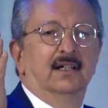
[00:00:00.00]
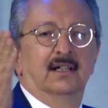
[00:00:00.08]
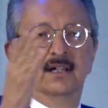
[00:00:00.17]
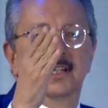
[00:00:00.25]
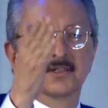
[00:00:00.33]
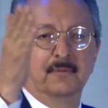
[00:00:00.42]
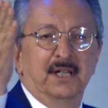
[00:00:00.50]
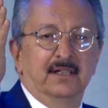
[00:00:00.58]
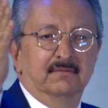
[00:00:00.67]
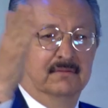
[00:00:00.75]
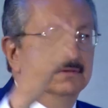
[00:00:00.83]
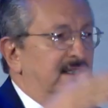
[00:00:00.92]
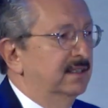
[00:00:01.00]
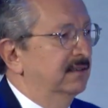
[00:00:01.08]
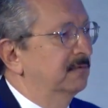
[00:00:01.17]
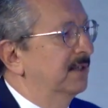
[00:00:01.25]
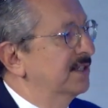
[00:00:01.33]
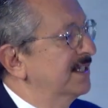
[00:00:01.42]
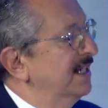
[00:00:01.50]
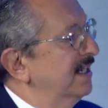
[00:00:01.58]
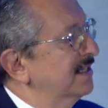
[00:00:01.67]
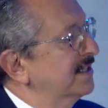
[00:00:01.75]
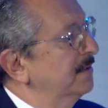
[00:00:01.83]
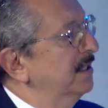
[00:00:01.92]
Nachmi was there
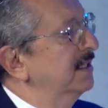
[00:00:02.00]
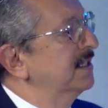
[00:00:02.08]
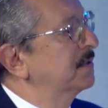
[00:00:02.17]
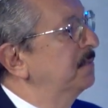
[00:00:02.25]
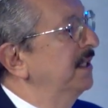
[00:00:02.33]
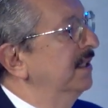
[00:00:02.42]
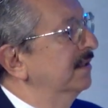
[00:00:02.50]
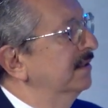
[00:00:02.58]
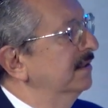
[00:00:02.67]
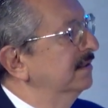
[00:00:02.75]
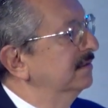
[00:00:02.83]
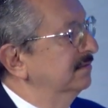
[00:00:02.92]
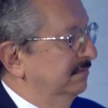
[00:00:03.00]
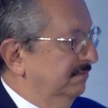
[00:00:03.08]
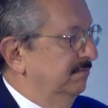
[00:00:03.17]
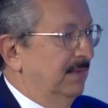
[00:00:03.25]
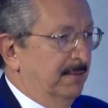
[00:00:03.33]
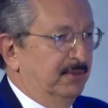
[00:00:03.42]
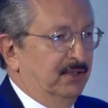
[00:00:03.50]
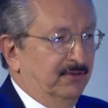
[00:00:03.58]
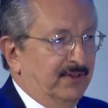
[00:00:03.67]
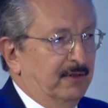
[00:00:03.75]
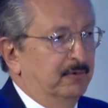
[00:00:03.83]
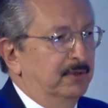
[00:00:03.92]
as a speaker, member of
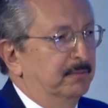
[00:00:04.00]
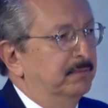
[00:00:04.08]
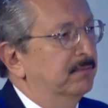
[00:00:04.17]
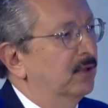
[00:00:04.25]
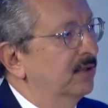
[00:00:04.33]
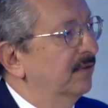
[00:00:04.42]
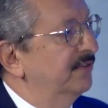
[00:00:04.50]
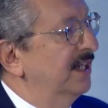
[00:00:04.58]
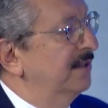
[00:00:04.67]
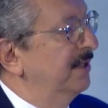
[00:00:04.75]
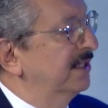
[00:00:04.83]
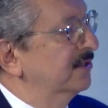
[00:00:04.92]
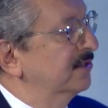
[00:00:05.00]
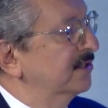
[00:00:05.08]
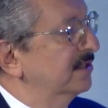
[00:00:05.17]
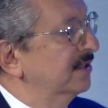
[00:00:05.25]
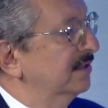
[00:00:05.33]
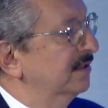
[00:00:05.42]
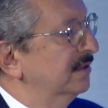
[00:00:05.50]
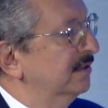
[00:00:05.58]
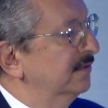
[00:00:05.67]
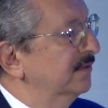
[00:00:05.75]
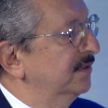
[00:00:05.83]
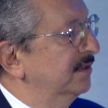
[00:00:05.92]
our board of directors
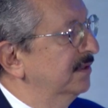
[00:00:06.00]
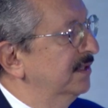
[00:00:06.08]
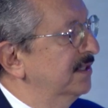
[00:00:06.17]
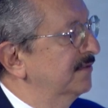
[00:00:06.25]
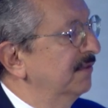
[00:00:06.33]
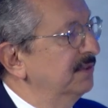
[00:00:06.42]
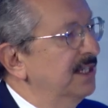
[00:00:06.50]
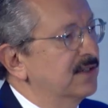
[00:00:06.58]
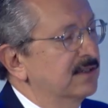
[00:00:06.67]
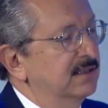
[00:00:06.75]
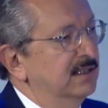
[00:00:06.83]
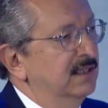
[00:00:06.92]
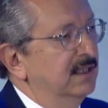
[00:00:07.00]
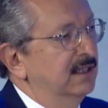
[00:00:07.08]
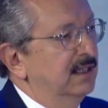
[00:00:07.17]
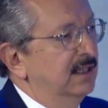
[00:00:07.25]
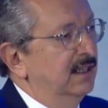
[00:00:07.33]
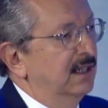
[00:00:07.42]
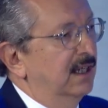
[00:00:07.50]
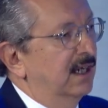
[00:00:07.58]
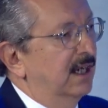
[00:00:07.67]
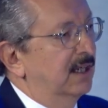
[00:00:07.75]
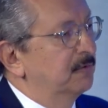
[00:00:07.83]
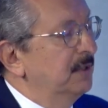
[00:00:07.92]
of this foundation,
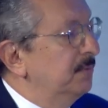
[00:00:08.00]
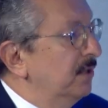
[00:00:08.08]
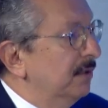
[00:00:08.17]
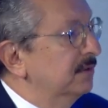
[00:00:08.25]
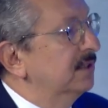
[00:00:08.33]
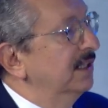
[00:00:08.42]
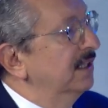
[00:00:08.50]
and we brought